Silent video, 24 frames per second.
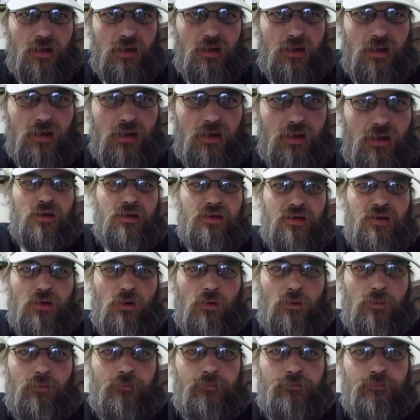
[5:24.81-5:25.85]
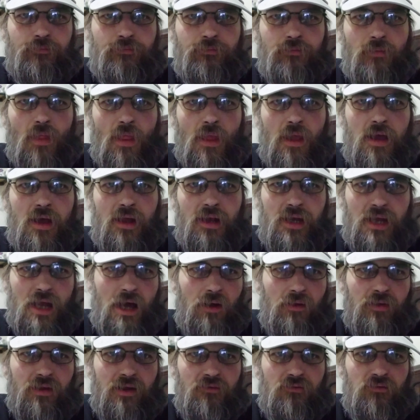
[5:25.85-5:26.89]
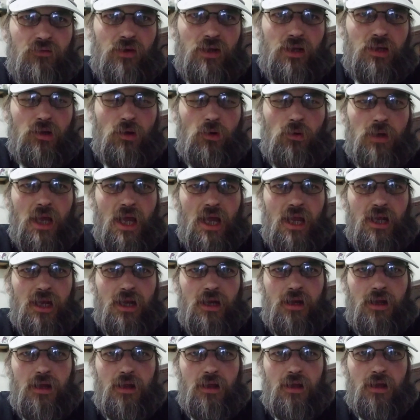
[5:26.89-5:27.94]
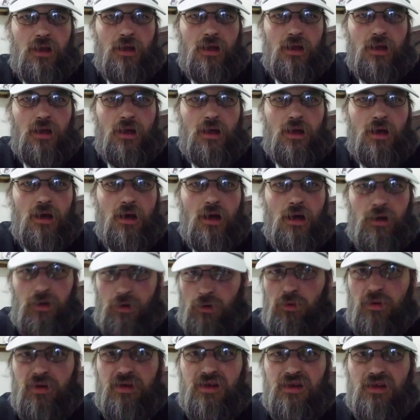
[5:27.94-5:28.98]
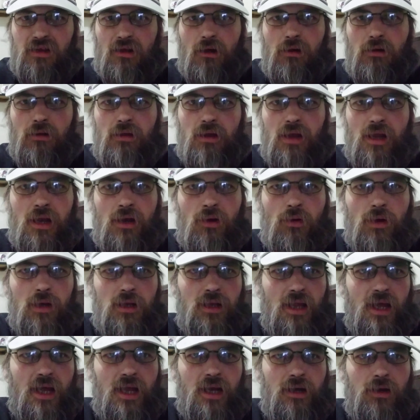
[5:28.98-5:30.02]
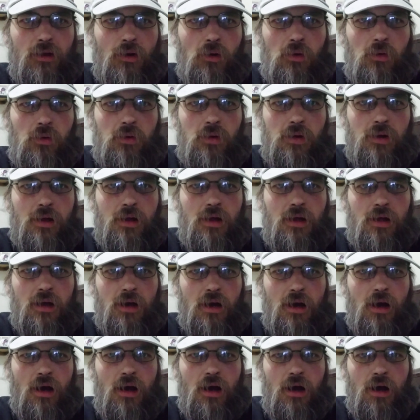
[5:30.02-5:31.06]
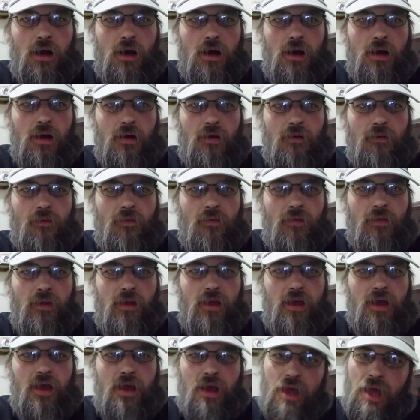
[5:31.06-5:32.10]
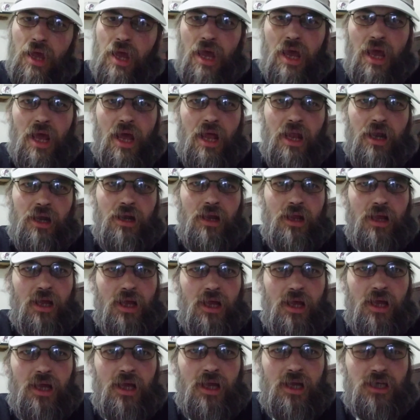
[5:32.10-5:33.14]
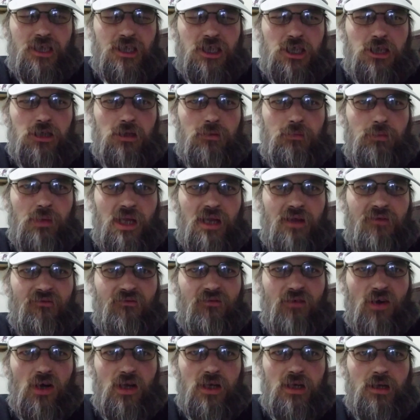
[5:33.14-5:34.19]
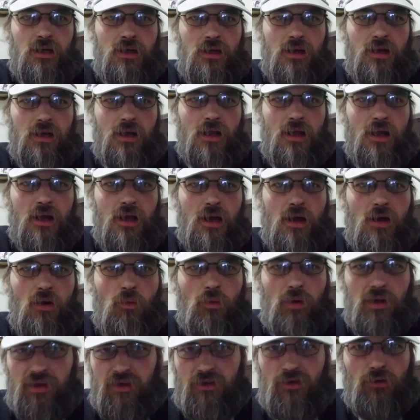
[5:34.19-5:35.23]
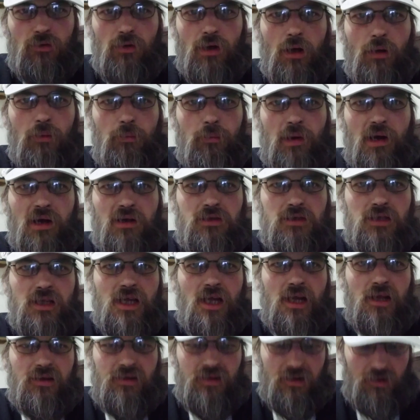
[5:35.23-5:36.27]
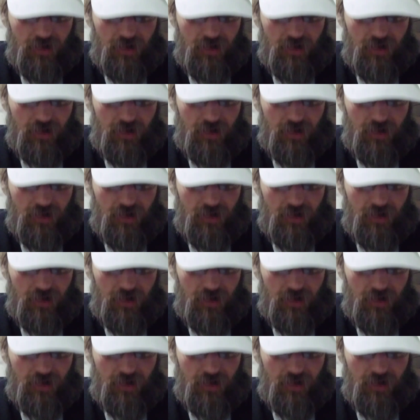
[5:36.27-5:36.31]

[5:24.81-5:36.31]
Uh, so now they've relocated, a new start in Orlando. Uh, and it should be fun with Terrell Buckley as